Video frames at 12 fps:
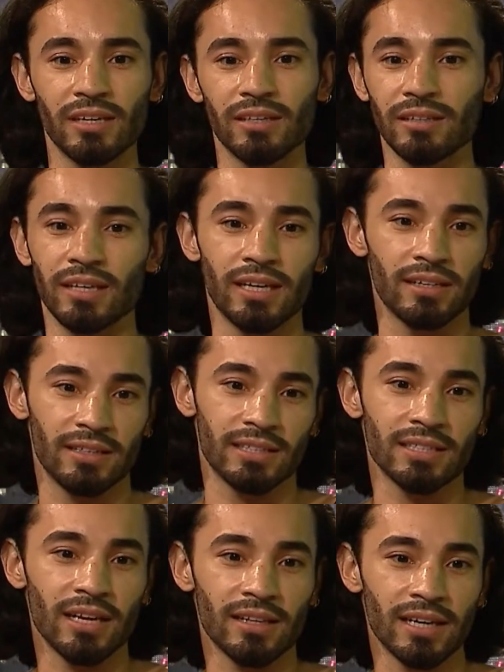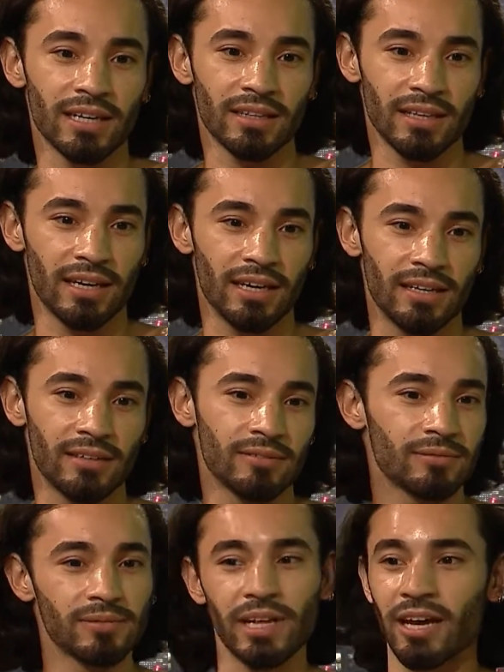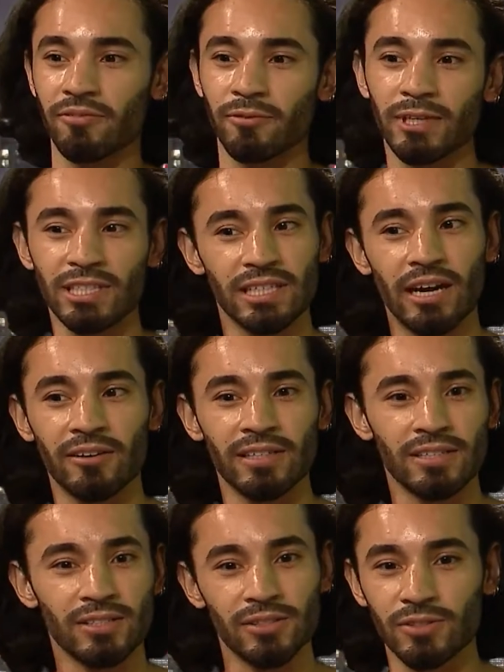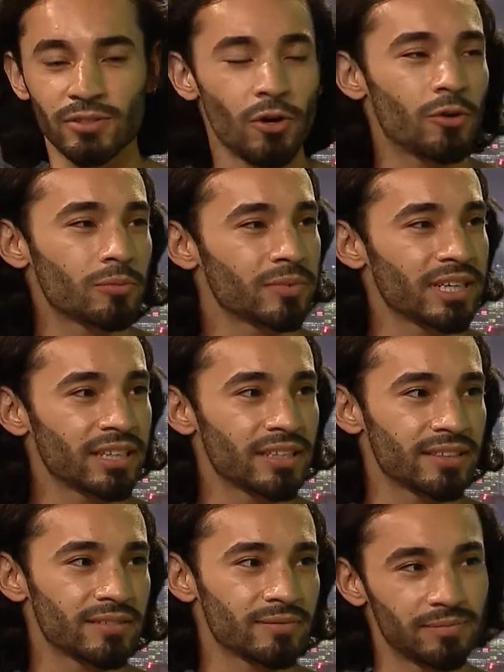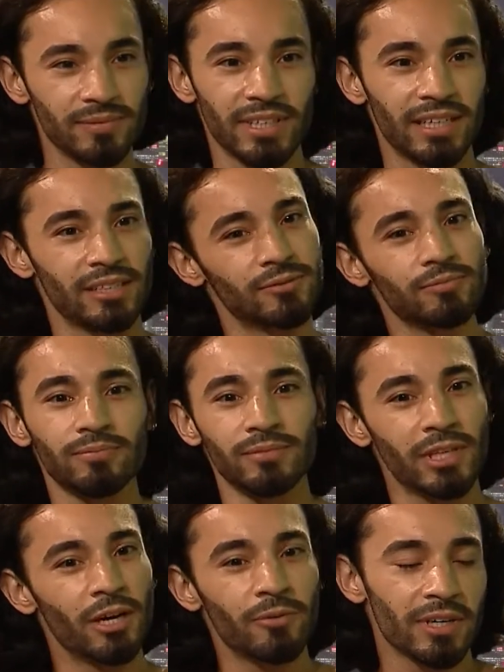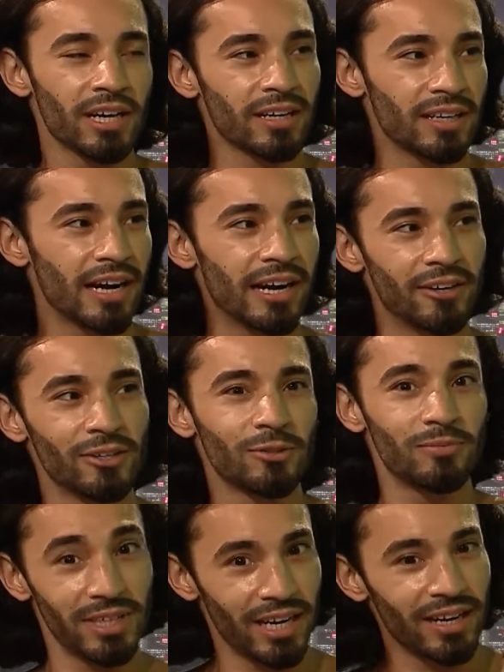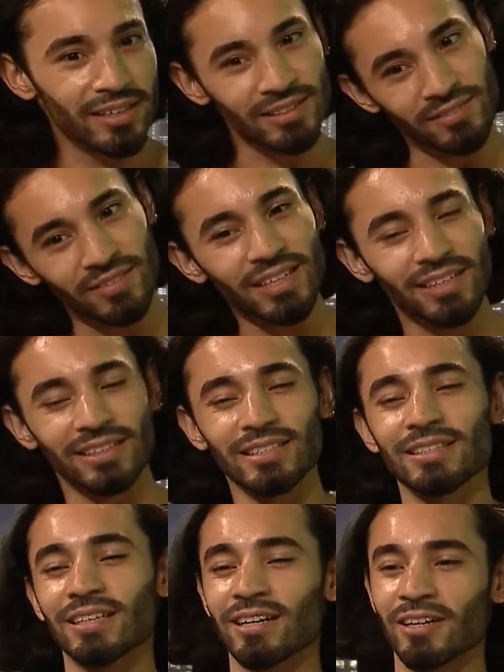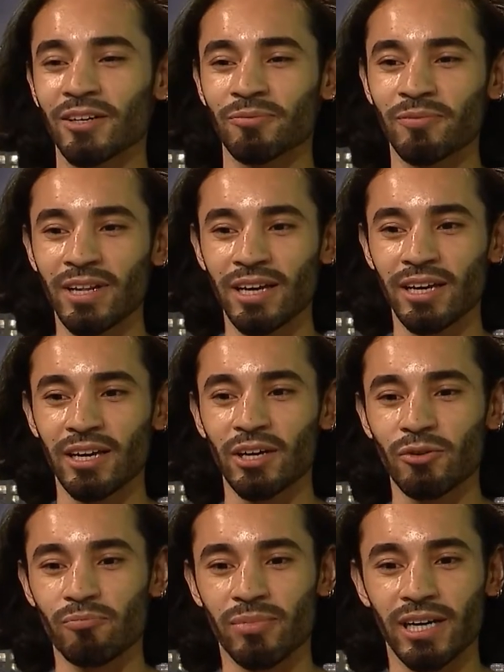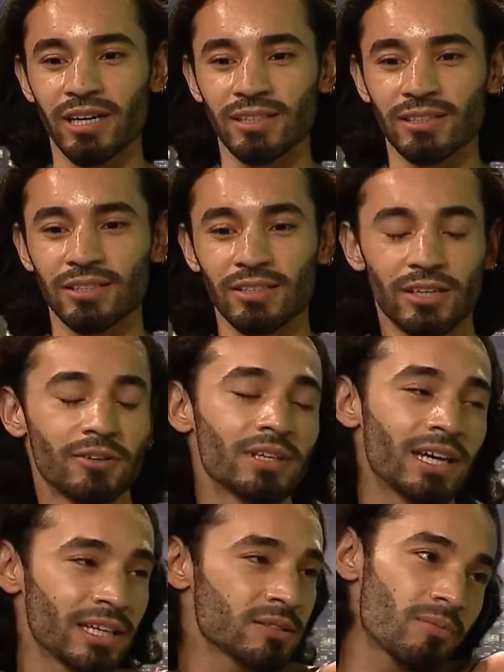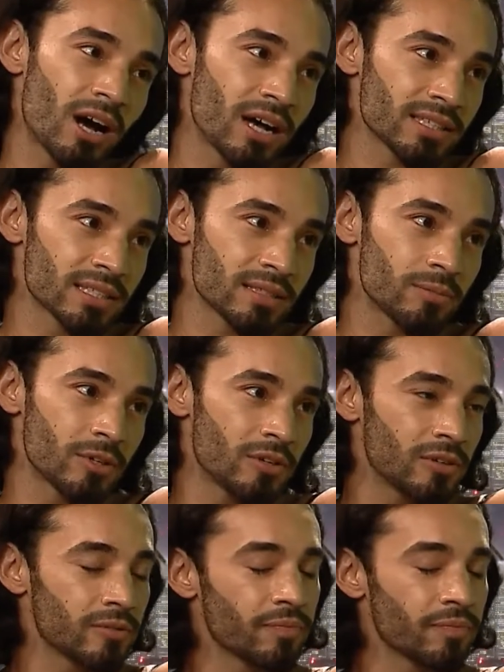It's not like they have reached out and told me that, like, no, we're not going to hire you because of this. But, it's possible.